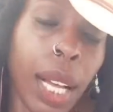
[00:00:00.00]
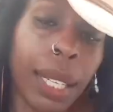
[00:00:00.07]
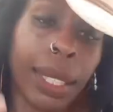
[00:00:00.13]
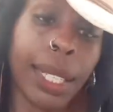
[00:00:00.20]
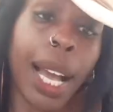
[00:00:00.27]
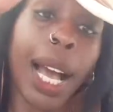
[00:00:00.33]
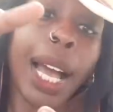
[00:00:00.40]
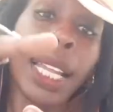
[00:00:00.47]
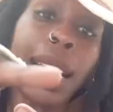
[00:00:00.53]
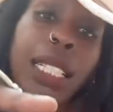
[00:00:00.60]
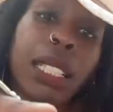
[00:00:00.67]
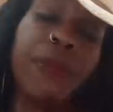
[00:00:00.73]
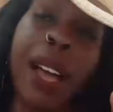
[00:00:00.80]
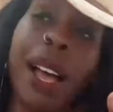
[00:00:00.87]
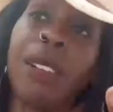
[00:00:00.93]
God has
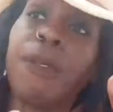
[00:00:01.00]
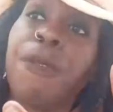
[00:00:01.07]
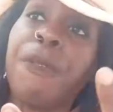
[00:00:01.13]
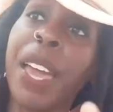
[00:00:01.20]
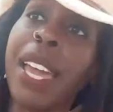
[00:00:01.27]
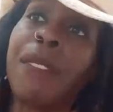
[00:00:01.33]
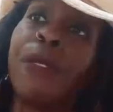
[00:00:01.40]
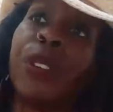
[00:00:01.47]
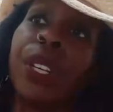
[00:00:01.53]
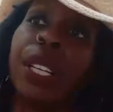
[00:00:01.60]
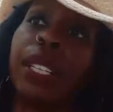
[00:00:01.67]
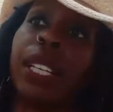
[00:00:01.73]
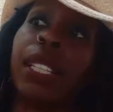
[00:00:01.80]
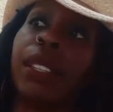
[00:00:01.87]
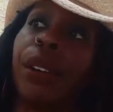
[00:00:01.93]
found favor
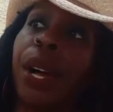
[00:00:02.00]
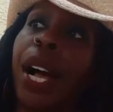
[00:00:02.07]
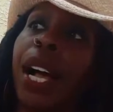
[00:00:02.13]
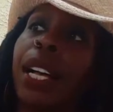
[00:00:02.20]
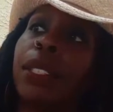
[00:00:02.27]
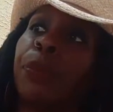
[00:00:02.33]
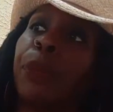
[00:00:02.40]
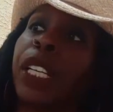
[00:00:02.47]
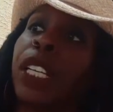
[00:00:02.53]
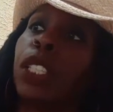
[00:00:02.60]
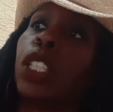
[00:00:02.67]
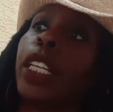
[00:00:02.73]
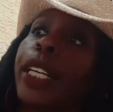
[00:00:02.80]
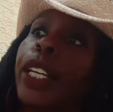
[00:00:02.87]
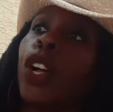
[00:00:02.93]
in their eyes because
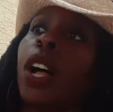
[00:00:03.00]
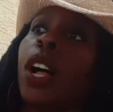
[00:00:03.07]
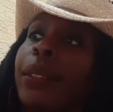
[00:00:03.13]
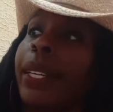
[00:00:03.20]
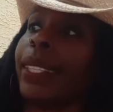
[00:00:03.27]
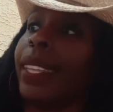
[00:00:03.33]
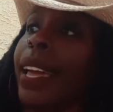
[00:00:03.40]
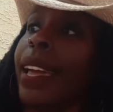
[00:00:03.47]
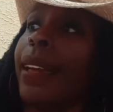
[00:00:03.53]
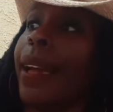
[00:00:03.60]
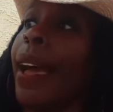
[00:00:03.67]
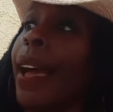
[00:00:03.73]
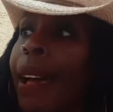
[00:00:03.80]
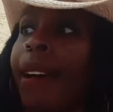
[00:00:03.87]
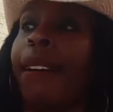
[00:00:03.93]
look at all that they
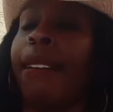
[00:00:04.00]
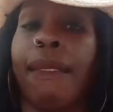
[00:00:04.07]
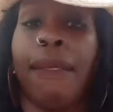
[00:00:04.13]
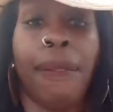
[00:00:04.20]
have.